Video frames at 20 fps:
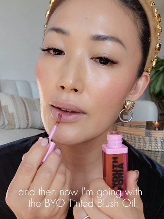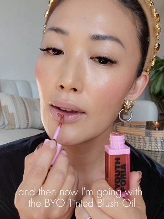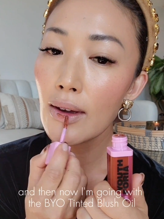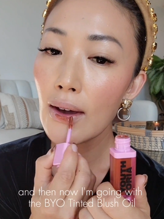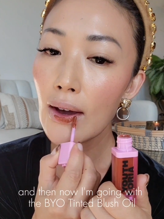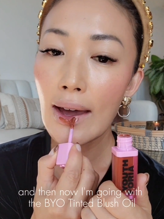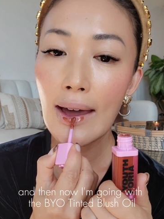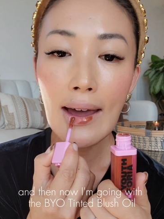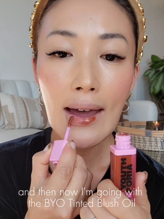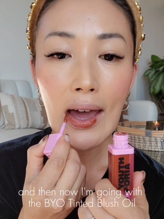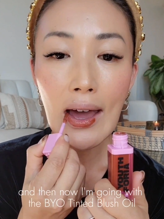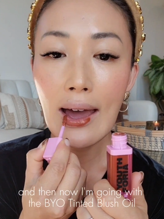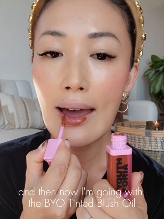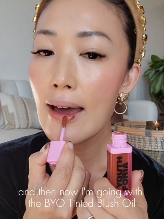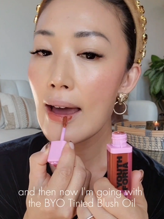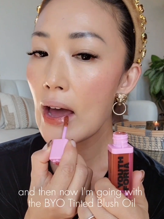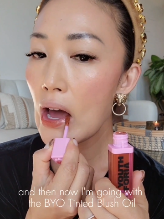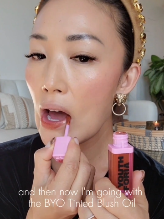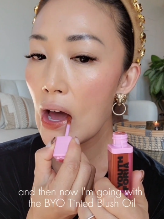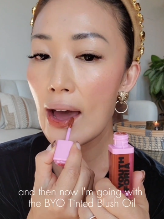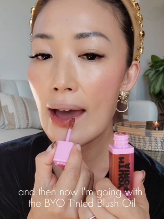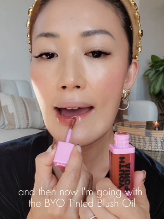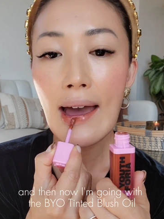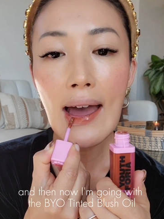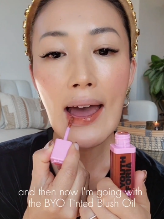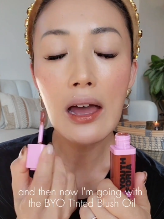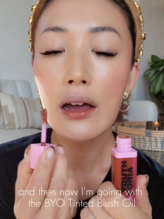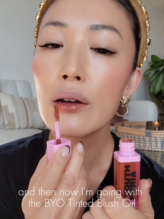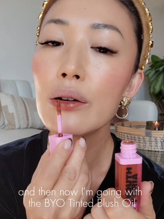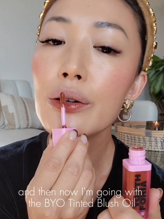with the BYO
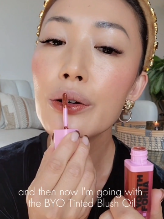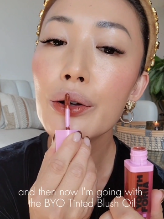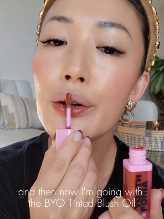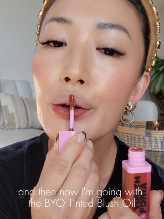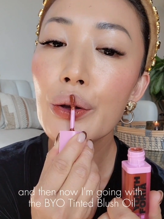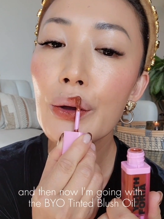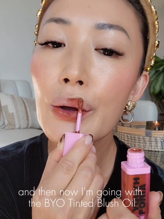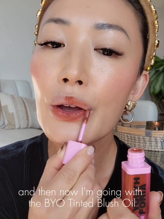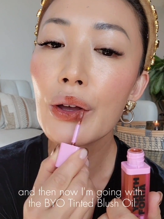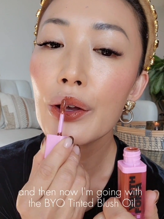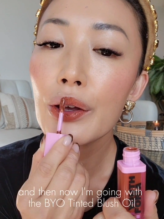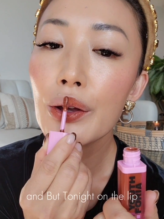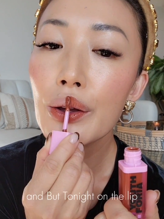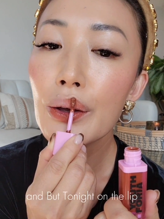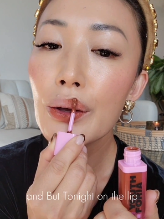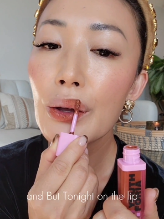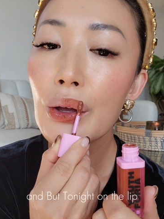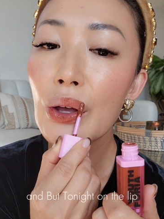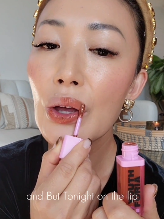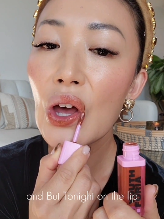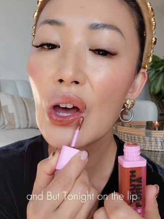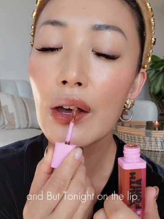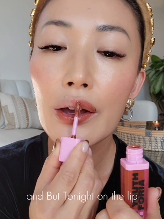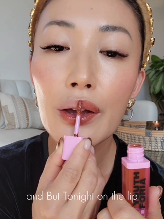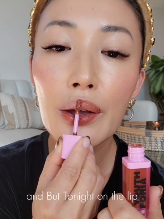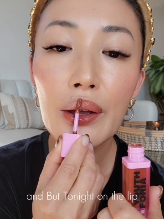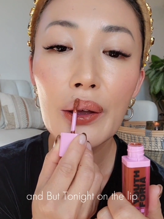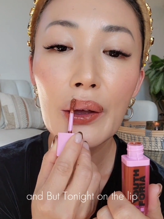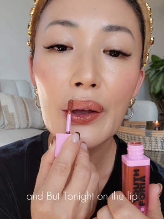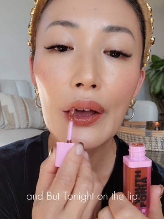Tinted Blush Oil and But Tonight on
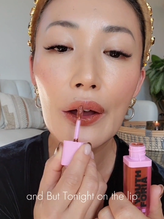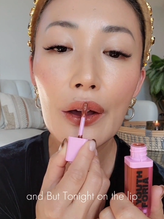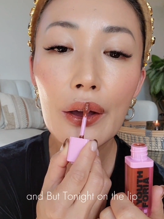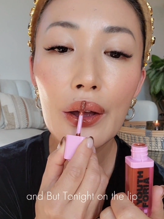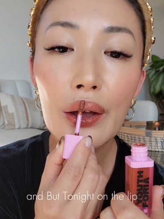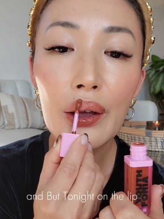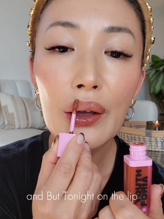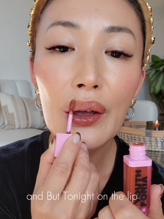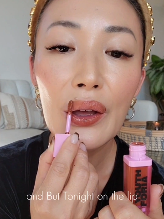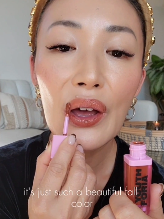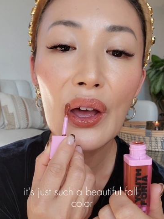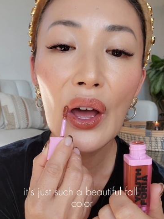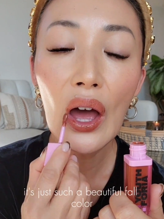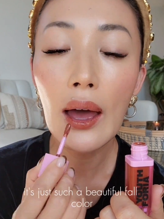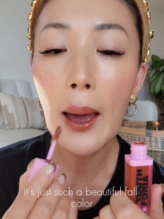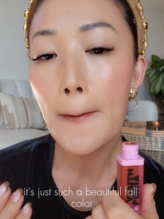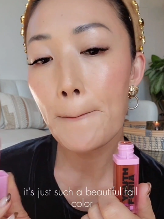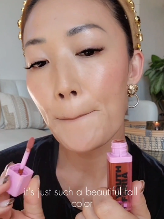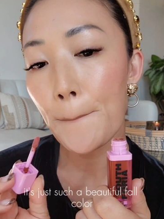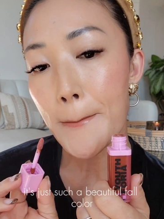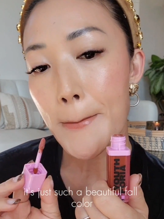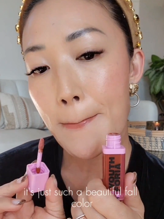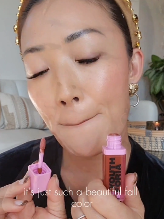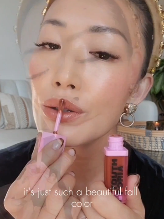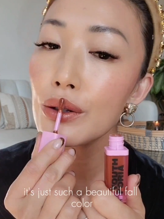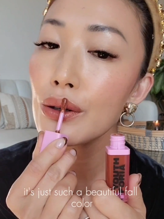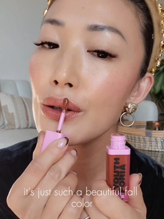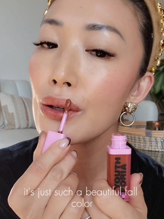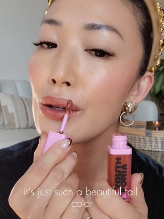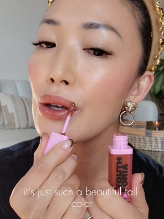the lip. It's just such a
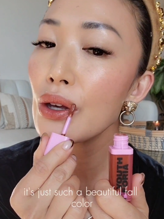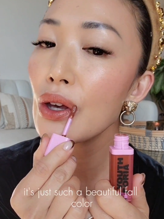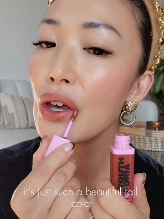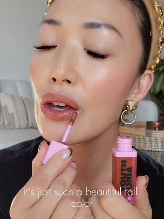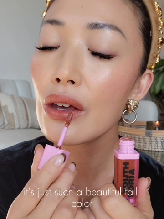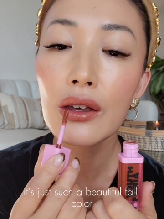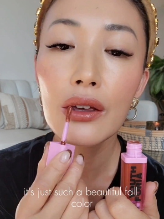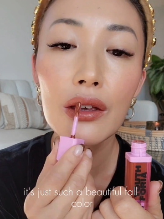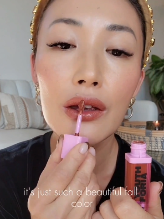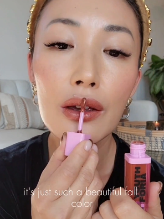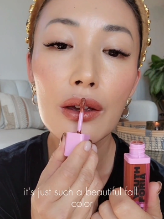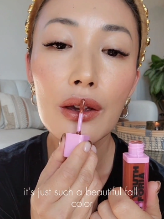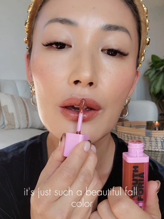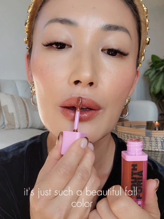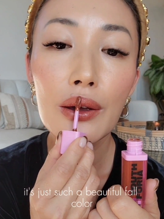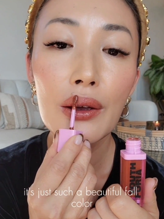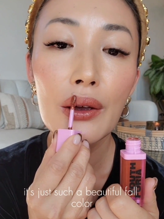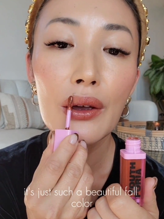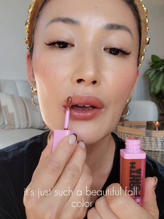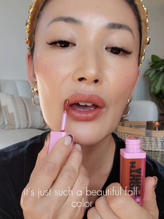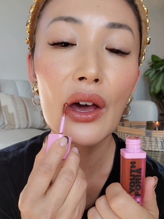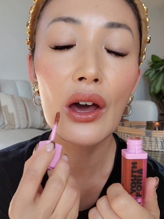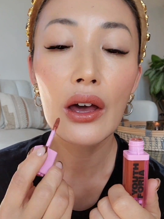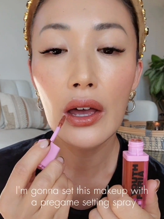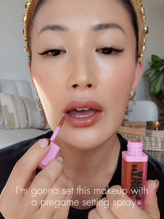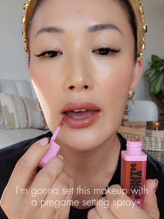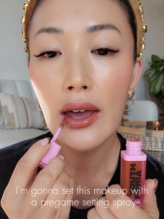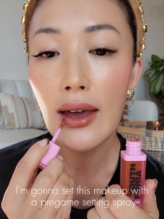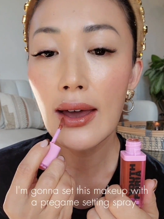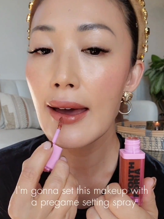beautiful fall color. And I'm
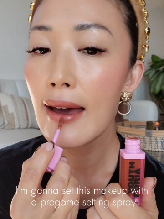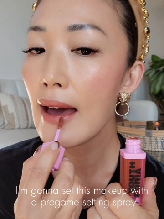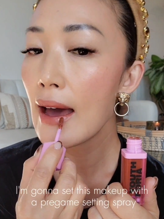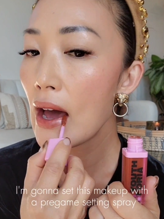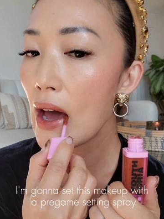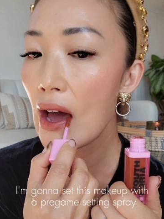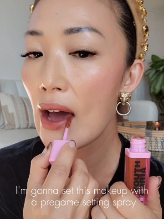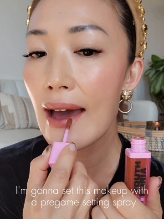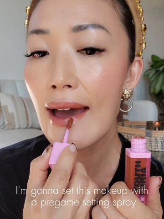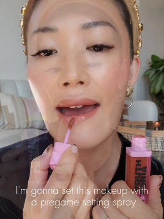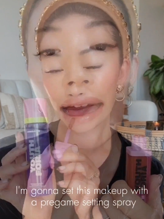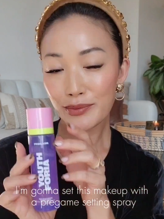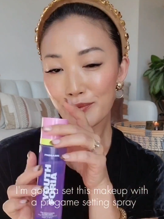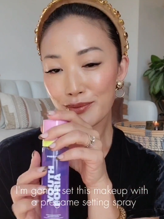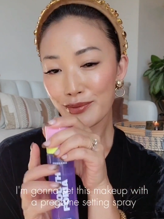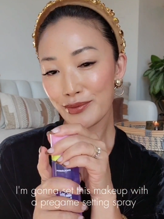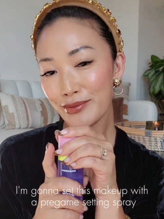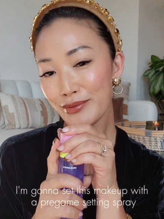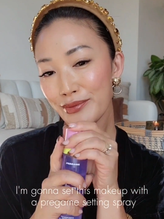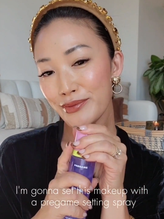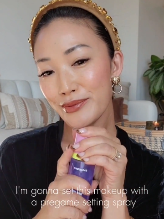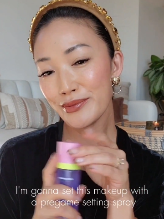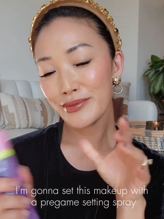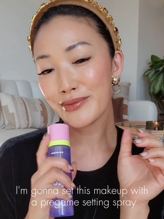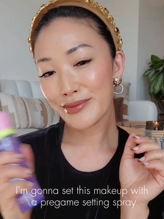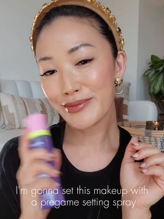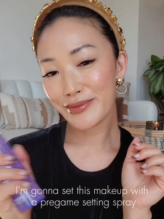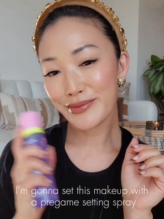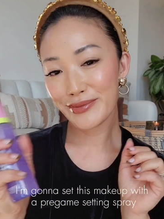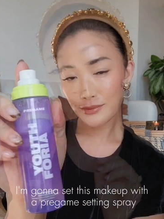going to set this makeup with a
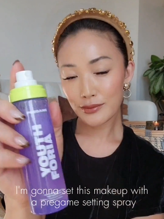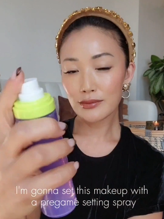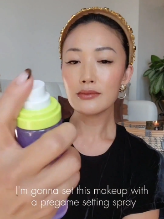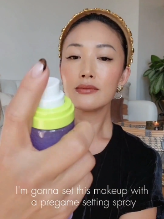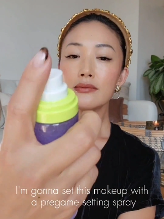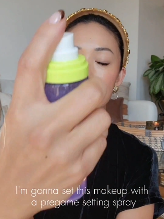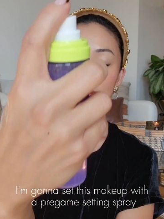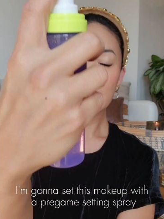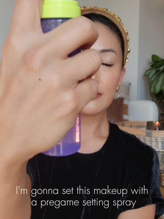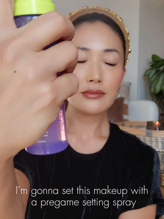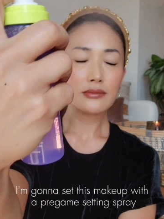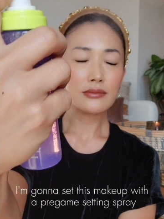Pregame setting